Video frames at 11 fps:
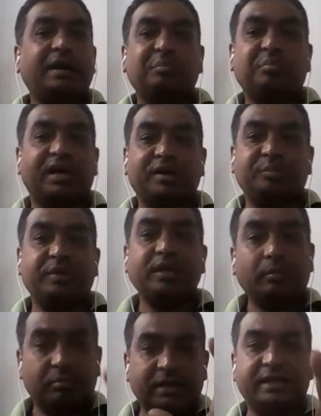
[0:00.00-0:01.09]
and part B,
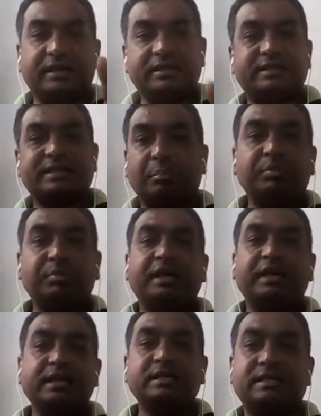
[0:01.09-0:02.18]
but it is
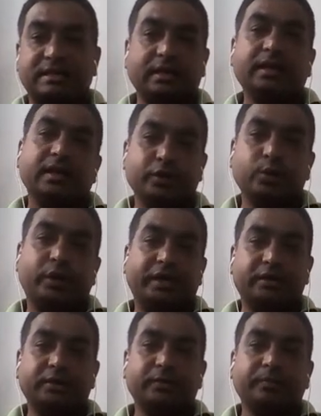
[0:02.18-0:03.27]
completely a single unit.
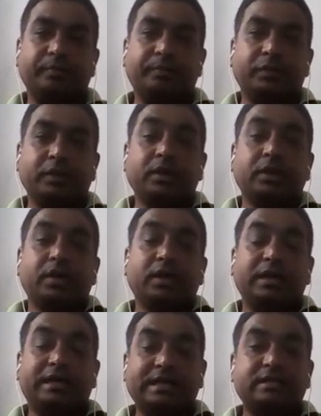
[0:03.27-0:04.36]

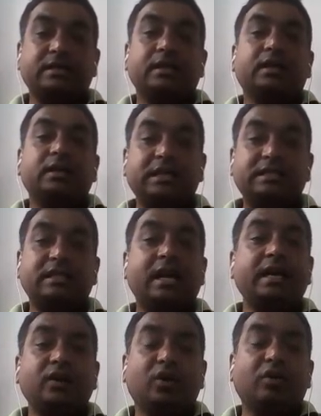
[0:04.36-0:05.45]
It is
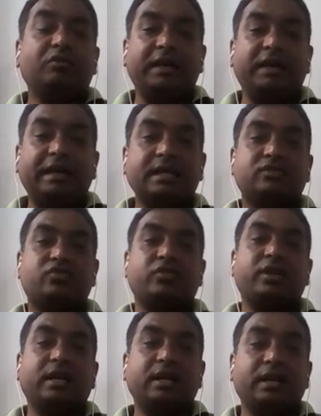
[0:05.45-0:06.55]
design of
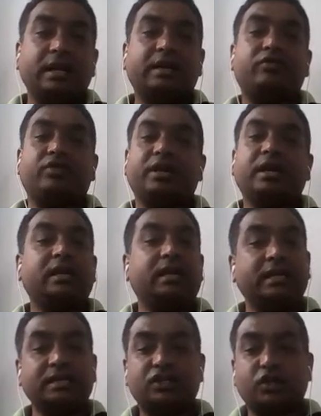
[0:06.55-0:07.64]
industrial electrical
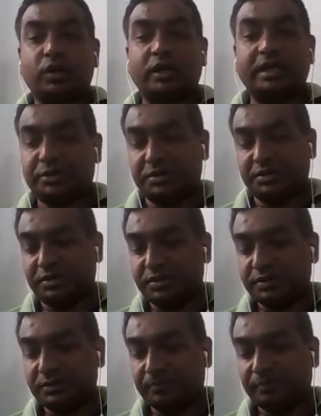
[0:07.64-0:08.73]
installations.